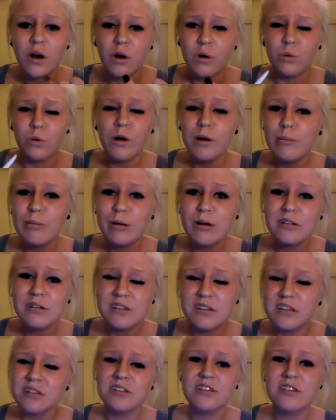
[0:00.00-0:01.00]
or one
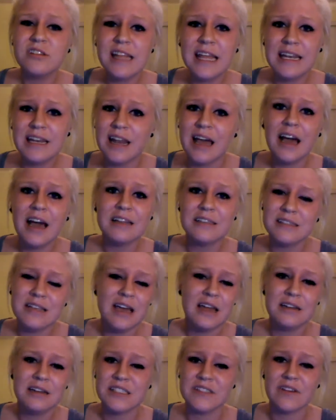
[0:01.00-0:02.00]
person is just, like, not
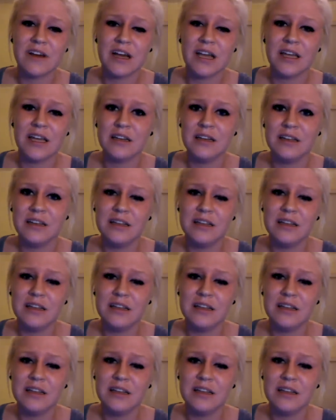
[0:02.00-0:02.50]
satisfied.